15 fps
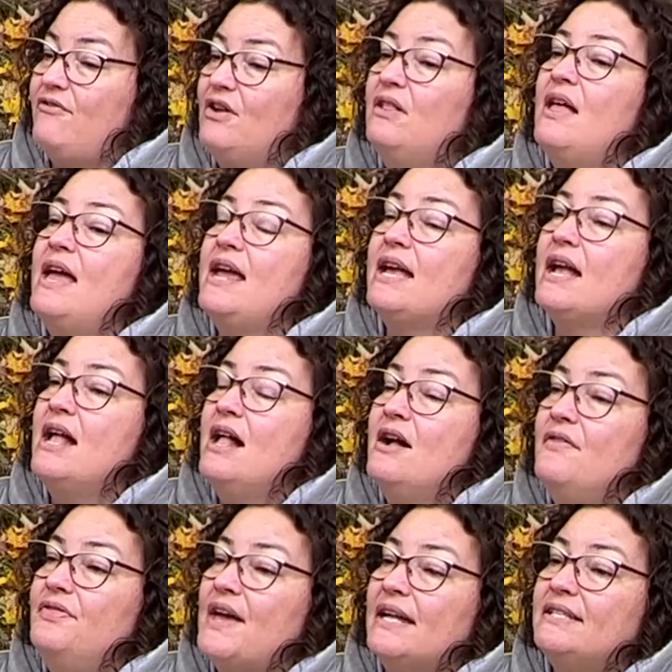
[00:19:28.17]
like
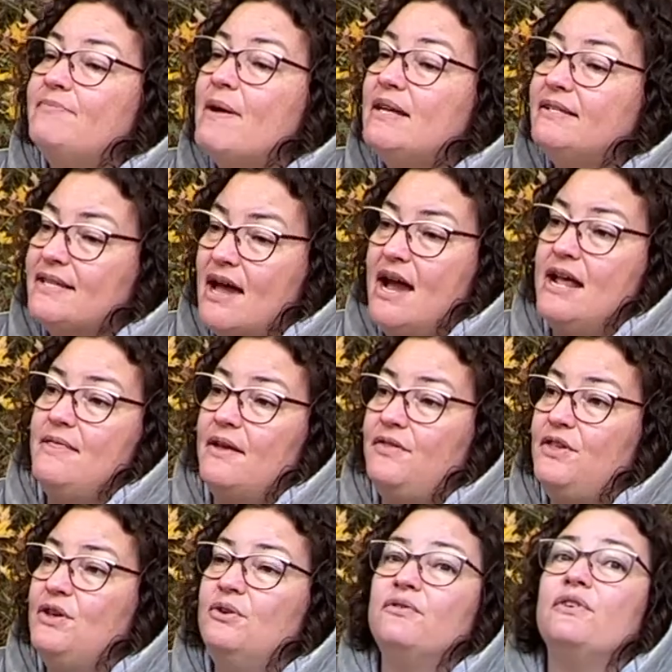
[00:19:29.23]
that's my sign that
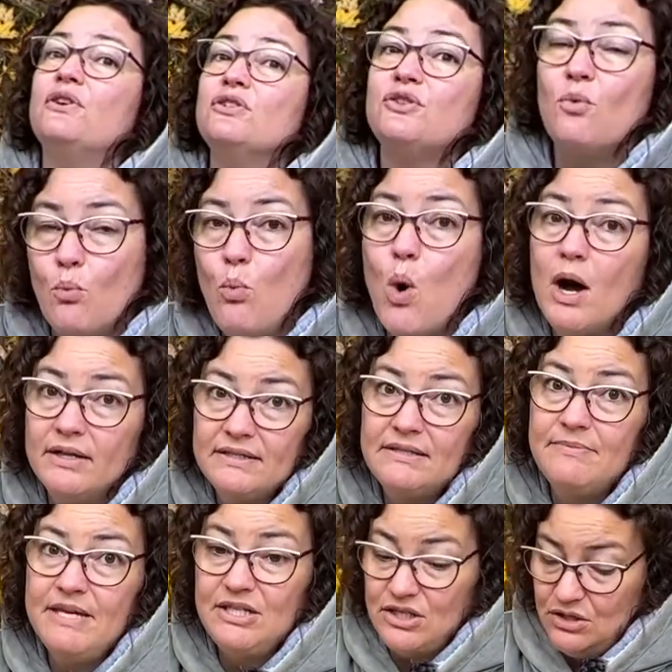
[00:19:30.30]
the universe
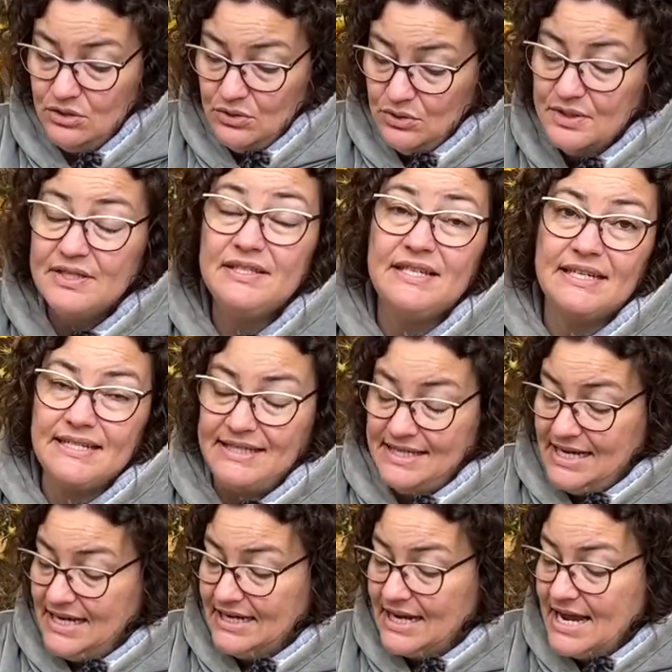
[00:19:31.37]
wants me to
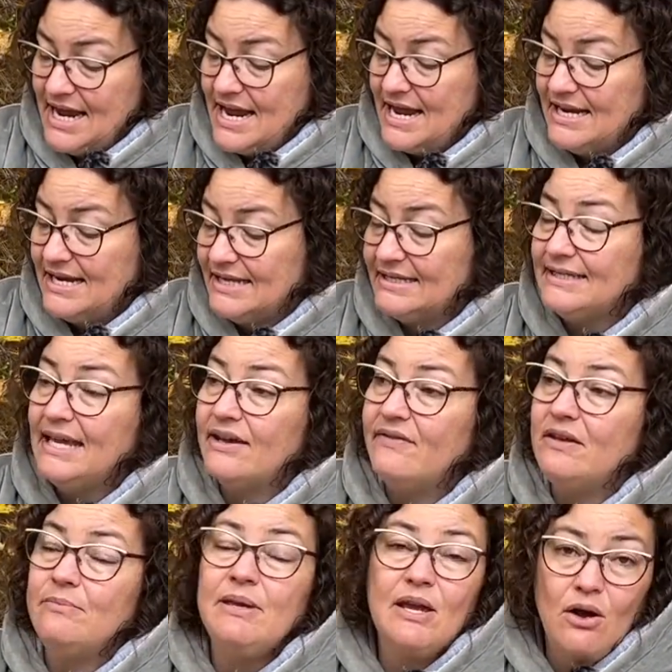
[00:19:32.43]
succeed. It is
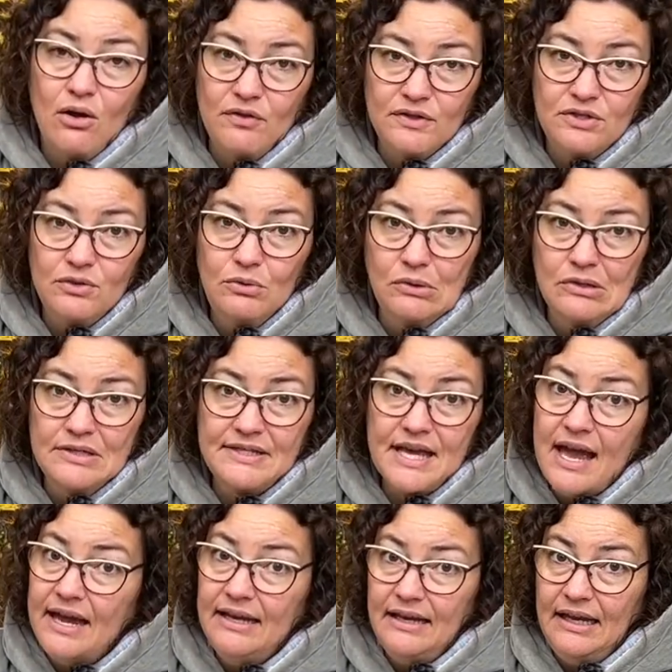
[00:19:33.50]
giving me all the tools
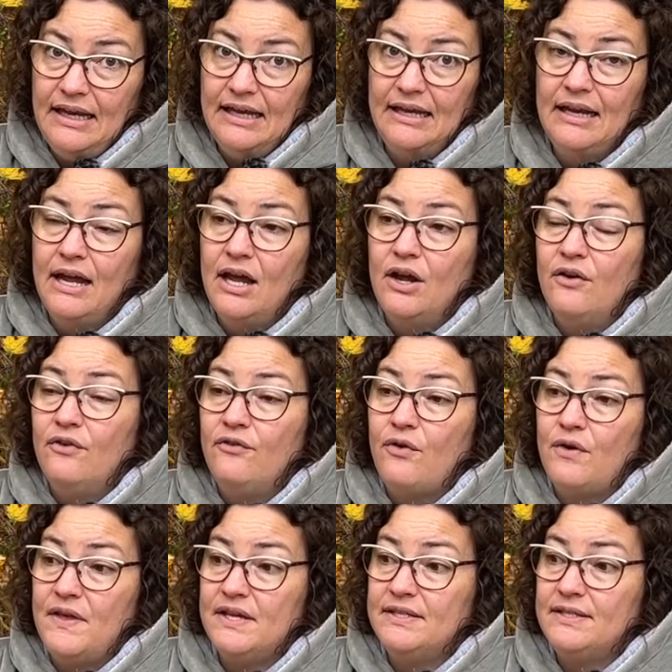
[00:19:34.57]
I need
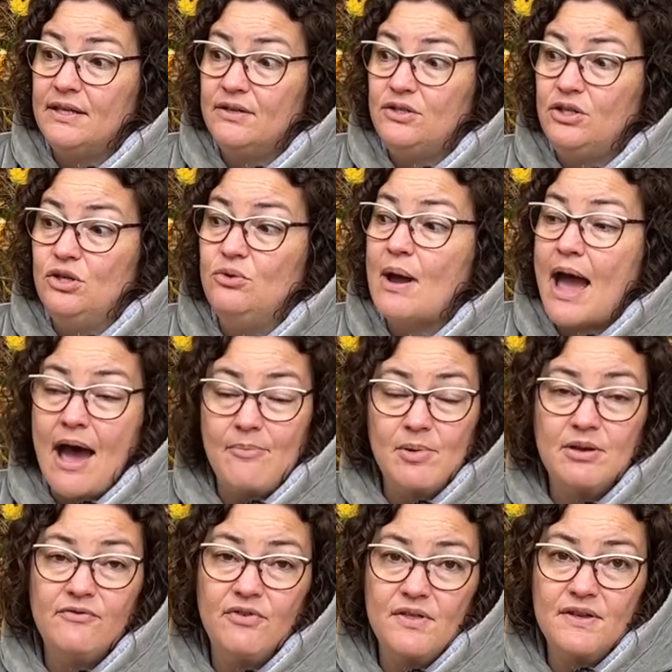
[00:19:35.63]
for this to
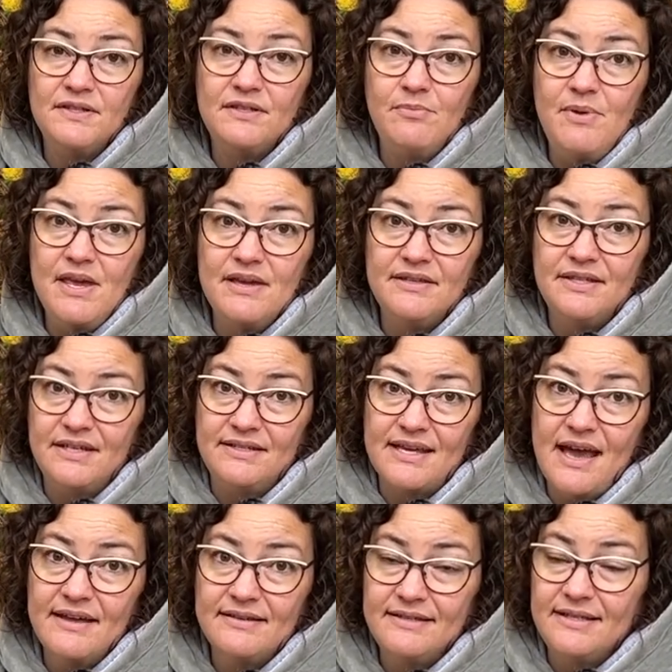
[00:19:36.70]
happen, for this to be a
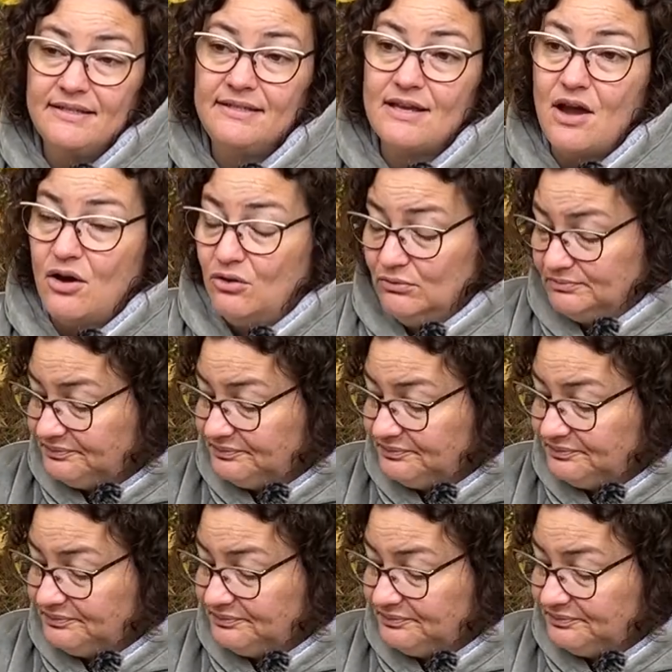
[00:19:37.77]
success. So